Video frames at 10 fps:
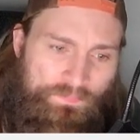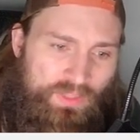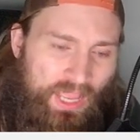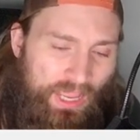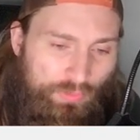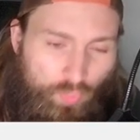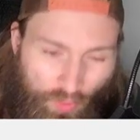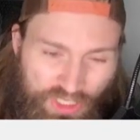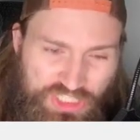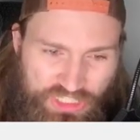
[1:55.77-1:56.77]
I
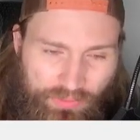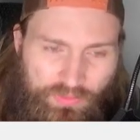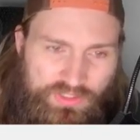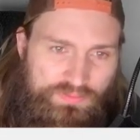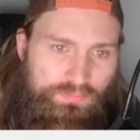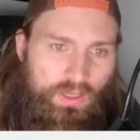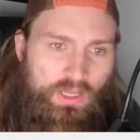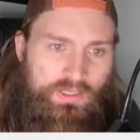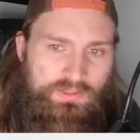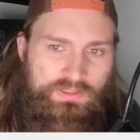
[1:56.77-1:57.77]
wish it was
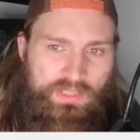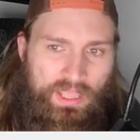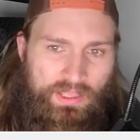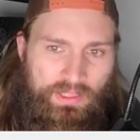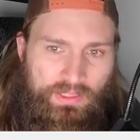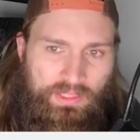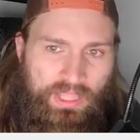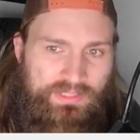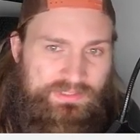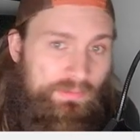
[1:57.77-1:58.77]
it
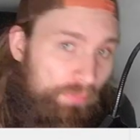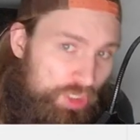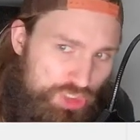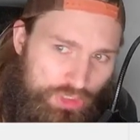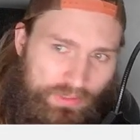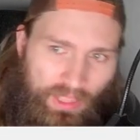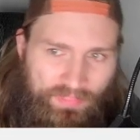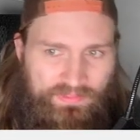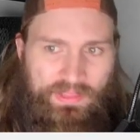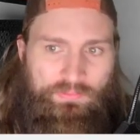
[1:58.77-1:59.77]
had submission.
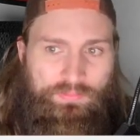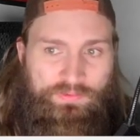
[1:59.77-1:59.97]
I think that would be